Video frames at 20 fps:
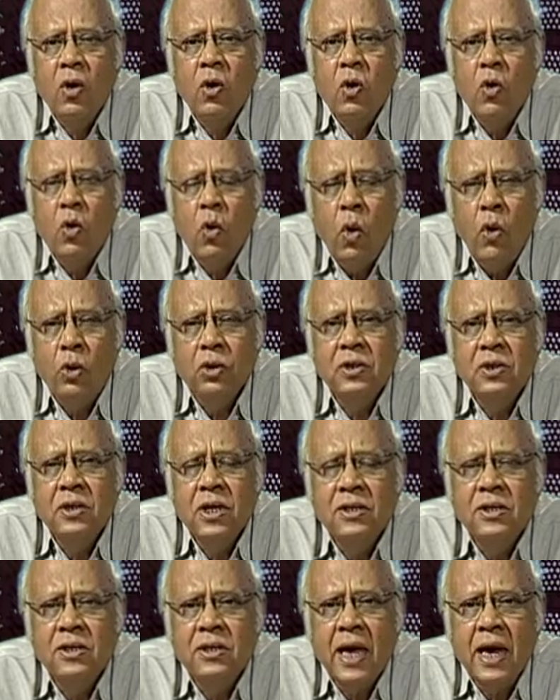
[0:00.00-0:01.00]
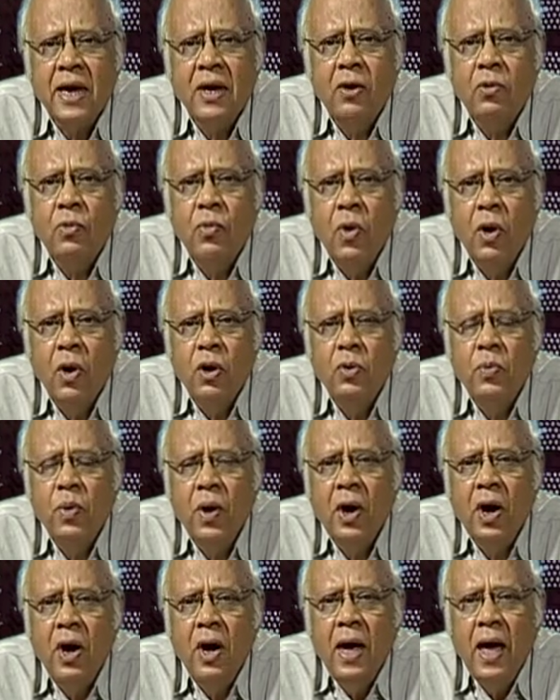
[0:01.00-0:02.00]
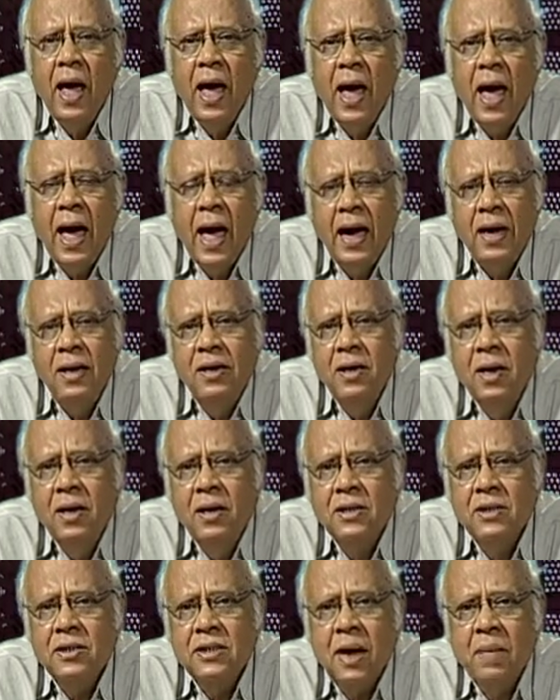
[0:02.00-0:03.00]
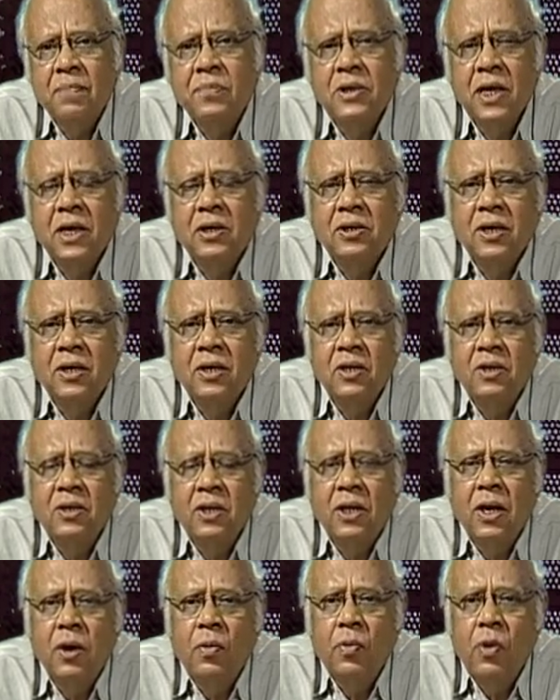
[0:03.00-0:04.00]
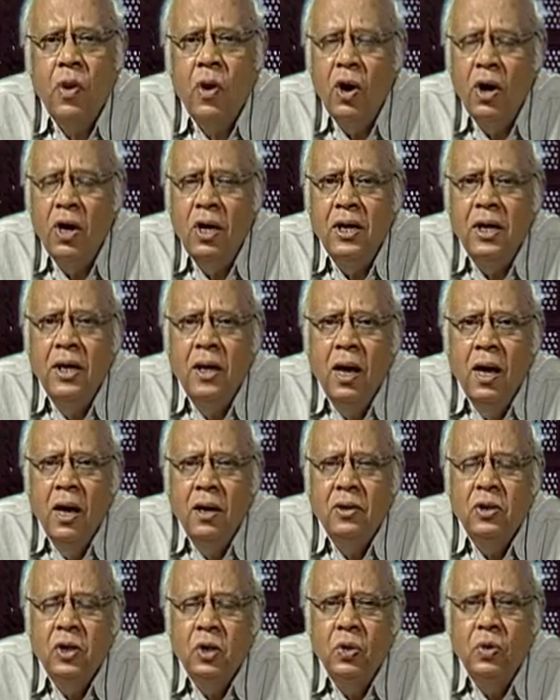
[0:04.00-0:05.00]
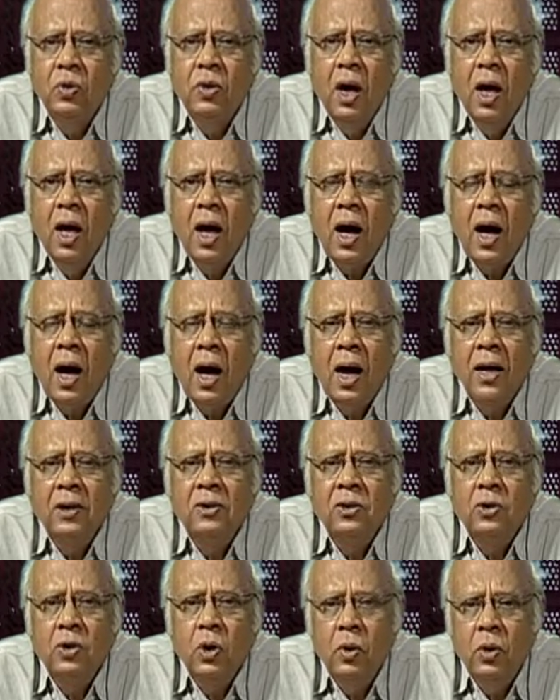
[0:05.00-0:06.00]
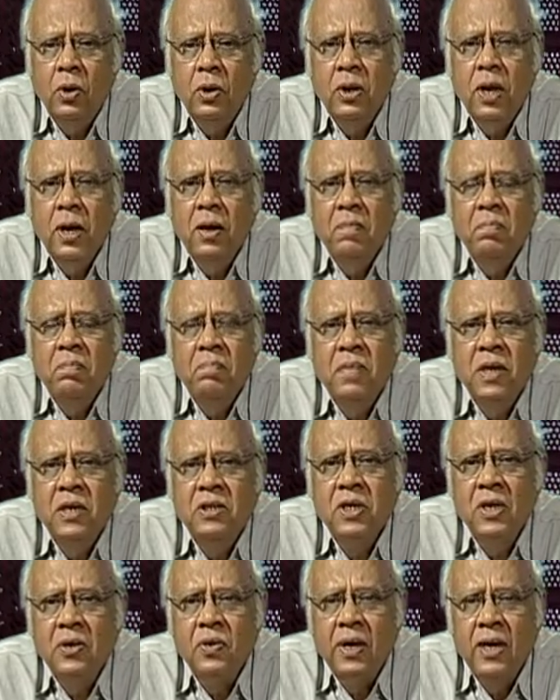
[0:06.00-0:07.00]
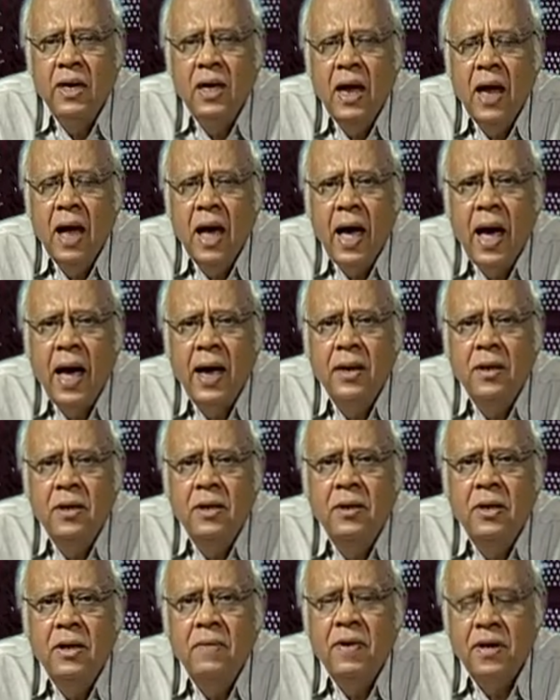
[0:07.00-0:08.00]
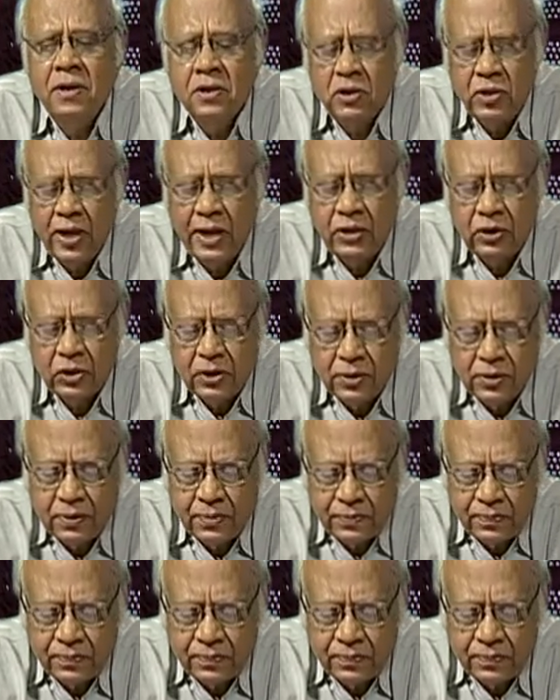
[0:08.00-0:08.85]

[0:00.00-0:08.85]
caused the Second World War and subjected the world to untold misery and devastation.